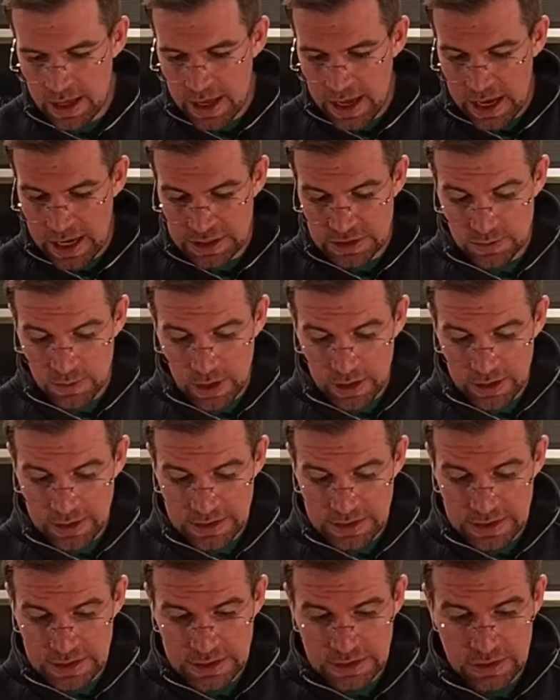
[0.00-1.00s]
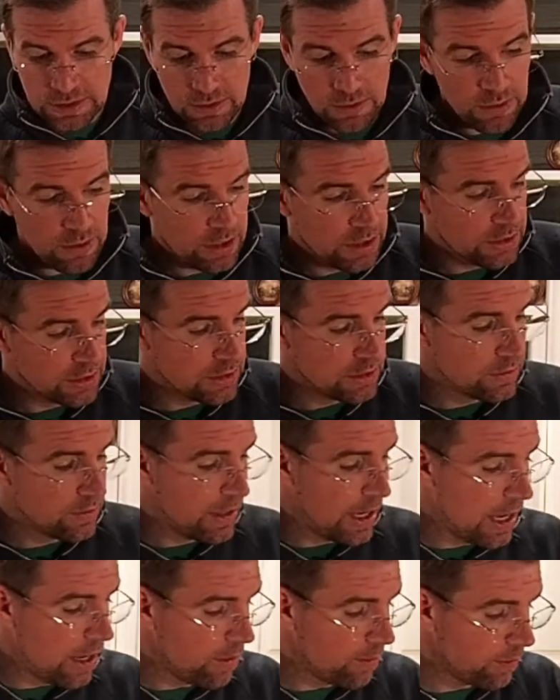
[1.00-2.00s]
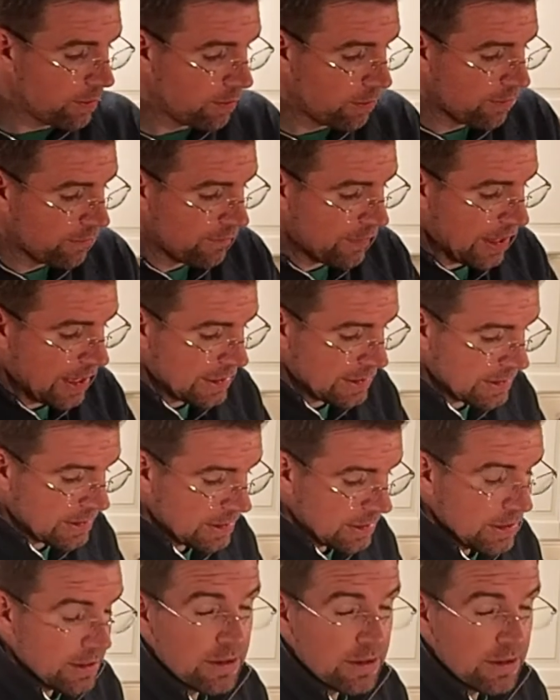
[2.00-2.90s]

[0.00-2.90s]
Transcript: as well as it's going to help prevent